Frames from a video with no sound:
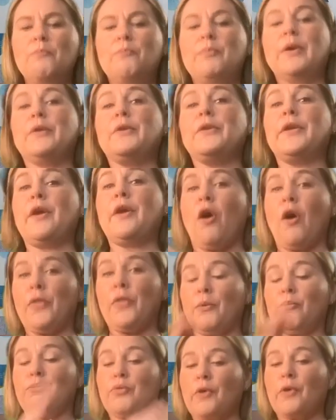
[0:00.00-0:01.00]
building on
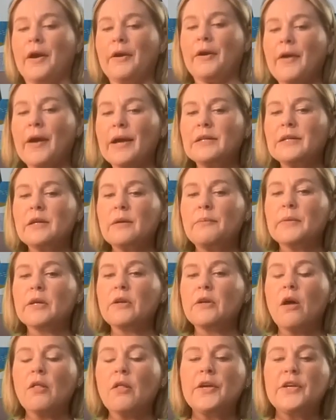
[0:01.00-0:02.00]
their prior academic
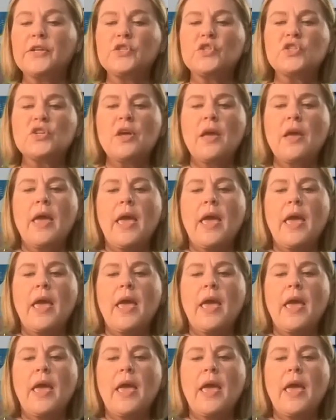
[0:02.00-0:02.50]
knowledge,